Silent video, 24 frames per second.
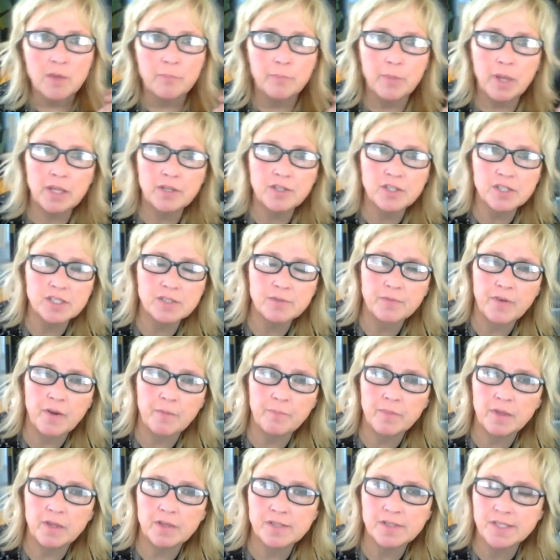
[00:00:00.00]
pages
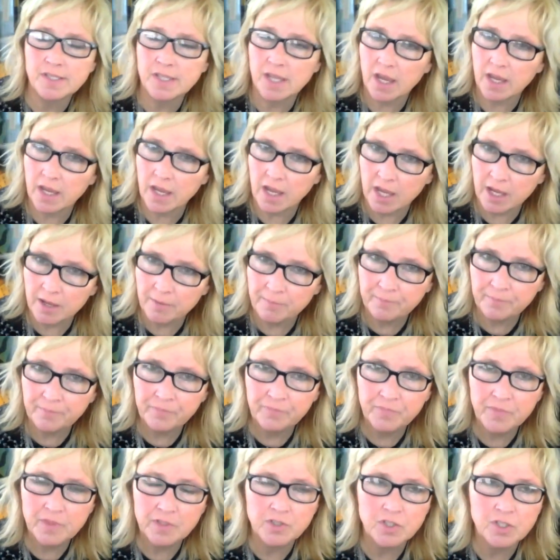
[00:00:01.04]
from the CIA
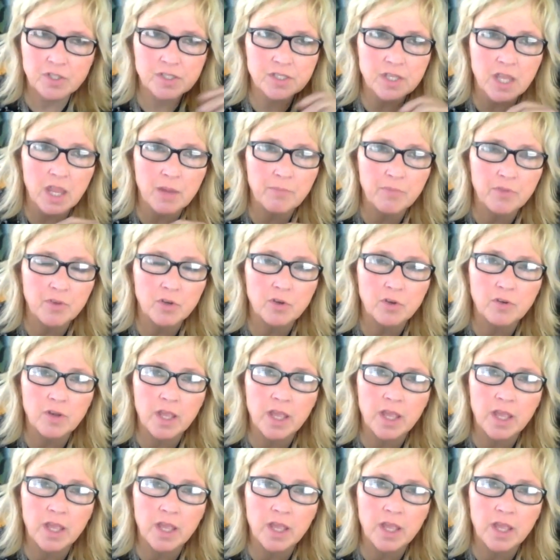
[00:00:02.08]
that just came through.